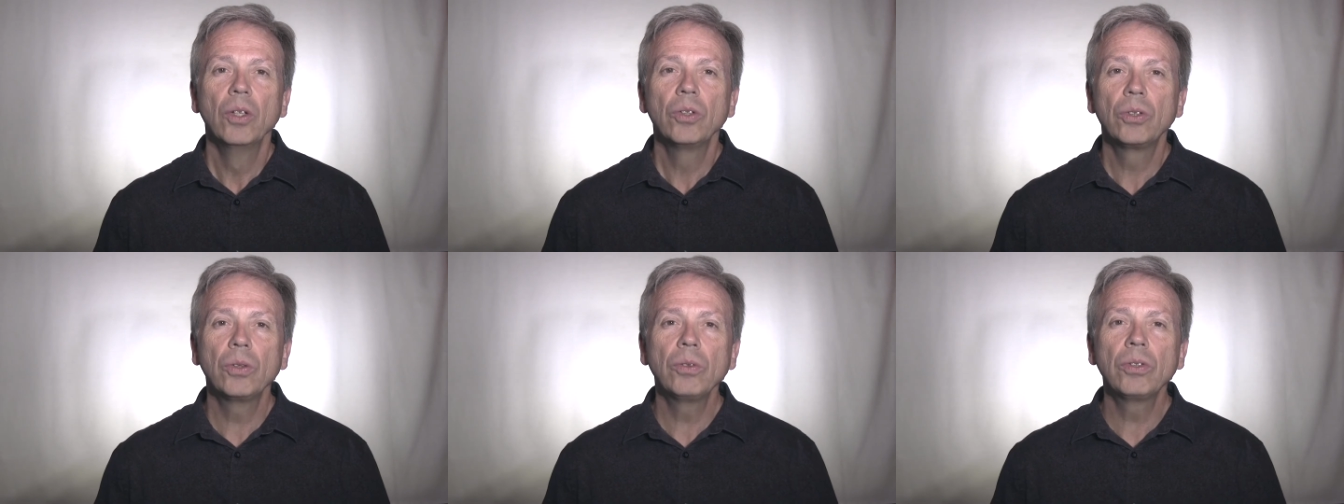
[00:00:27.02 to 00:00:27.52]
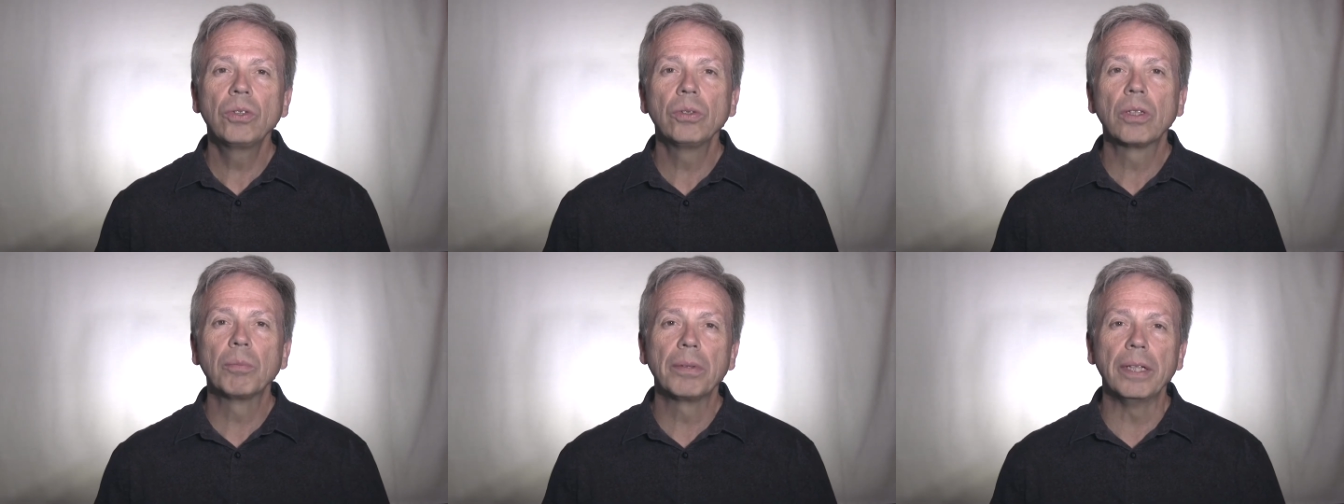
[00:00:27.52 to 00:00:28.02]
Students who
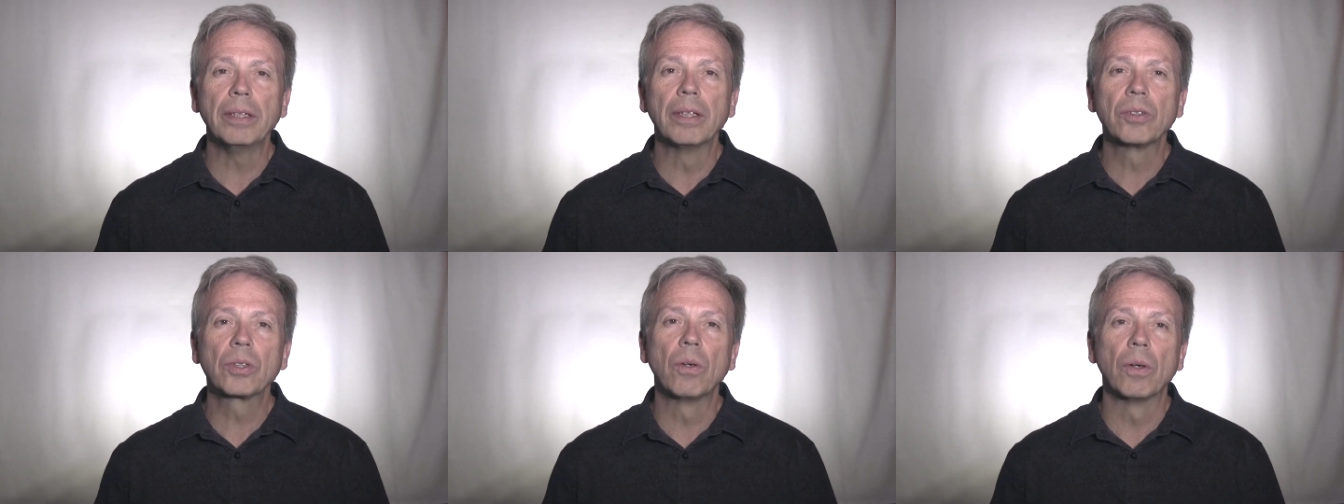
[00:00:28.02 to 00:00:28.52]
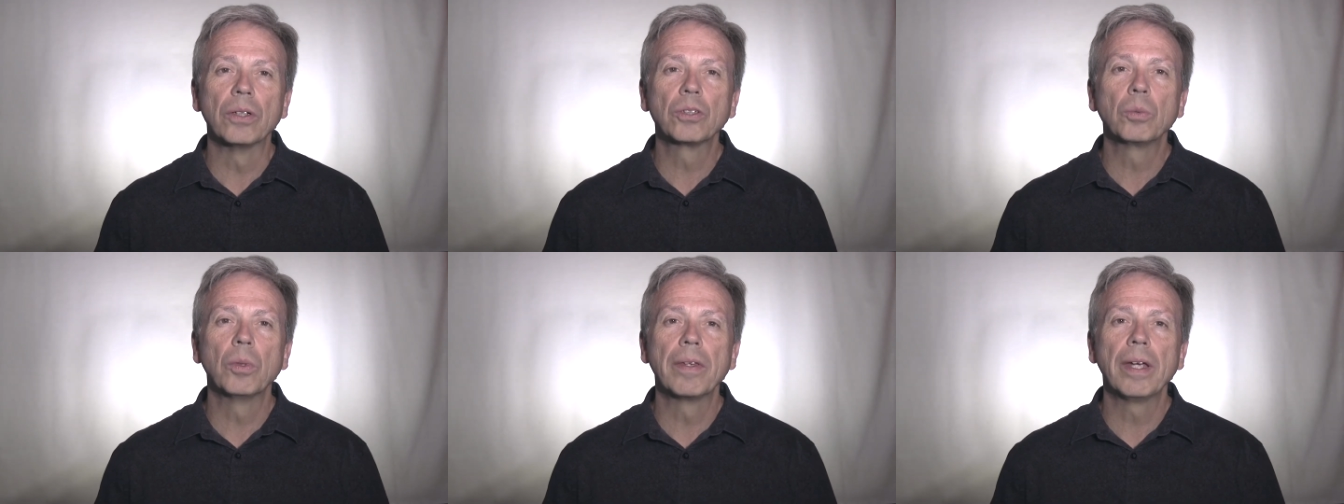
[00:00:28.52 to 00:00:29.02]
complete this course
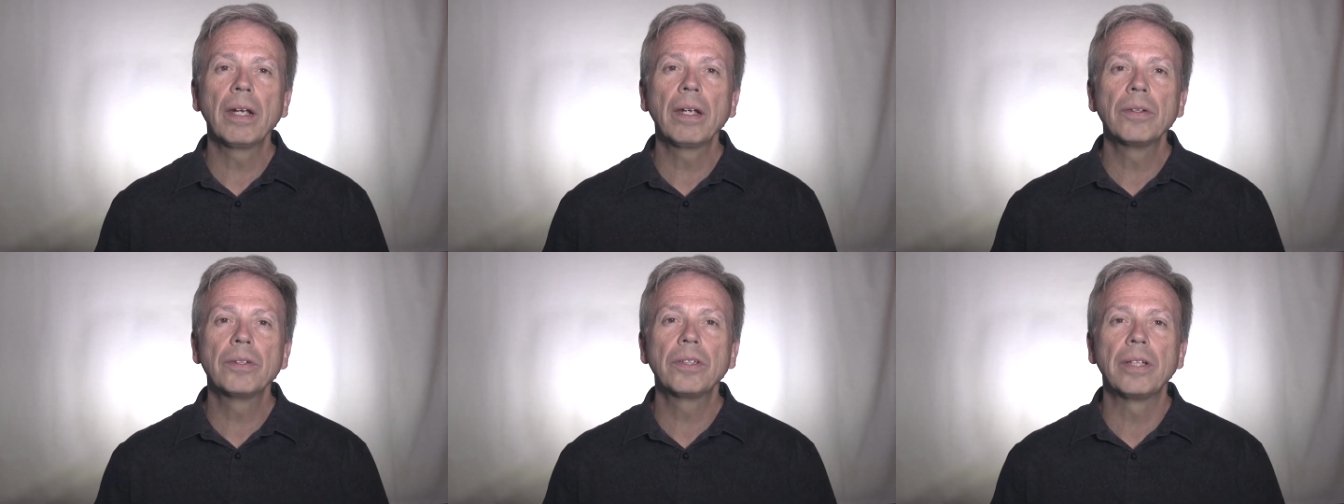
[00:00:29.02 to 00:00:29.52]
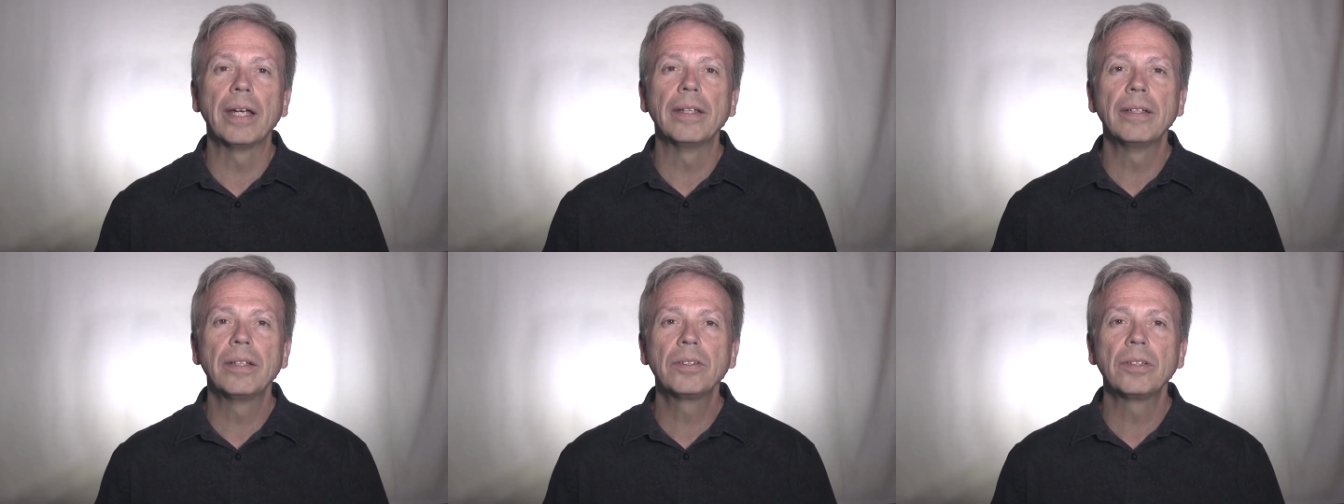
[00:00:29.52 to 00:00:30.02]
will then understand
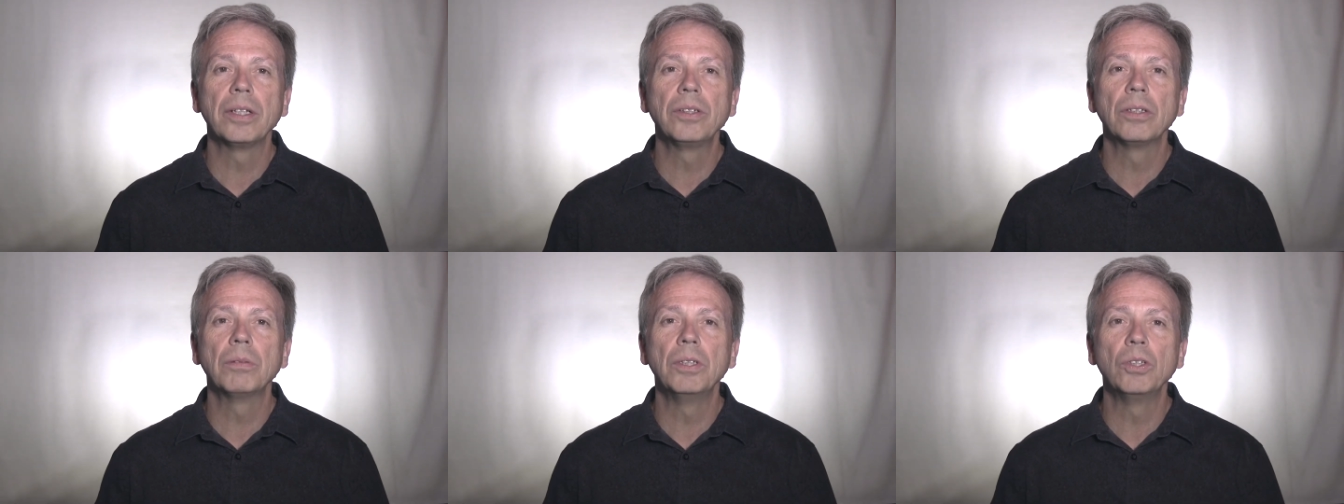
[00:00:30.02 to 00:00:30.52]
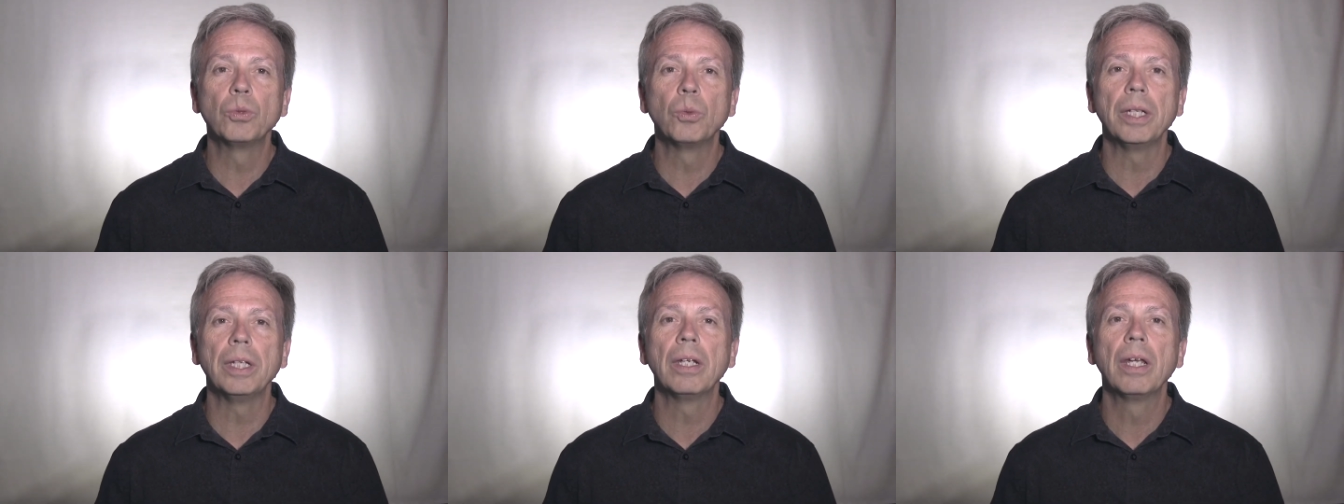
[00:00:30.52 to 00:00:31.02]
the distinction
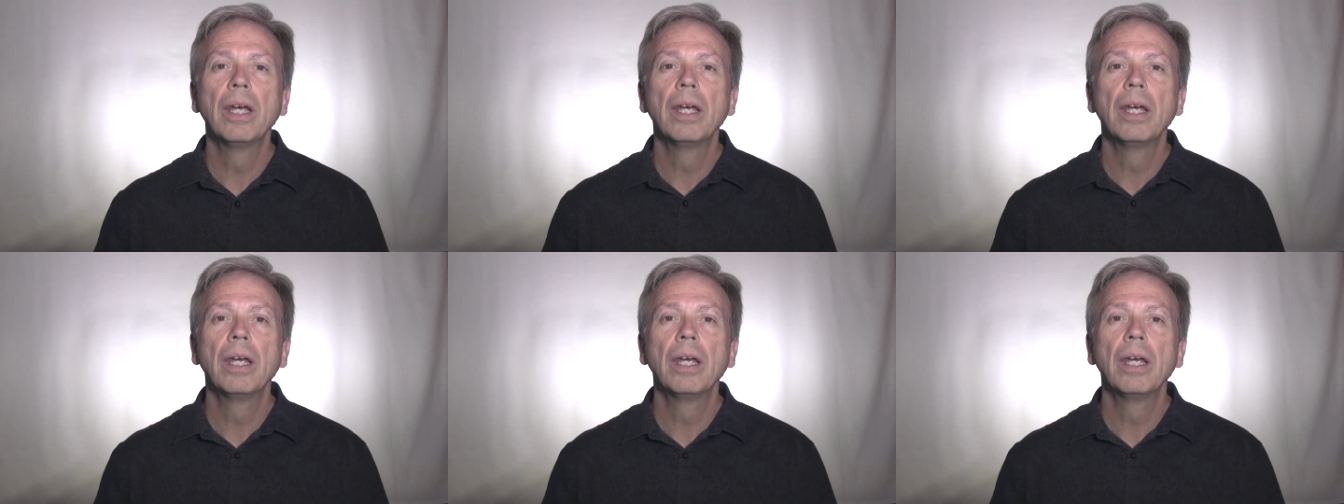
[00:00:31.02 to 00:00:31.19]
between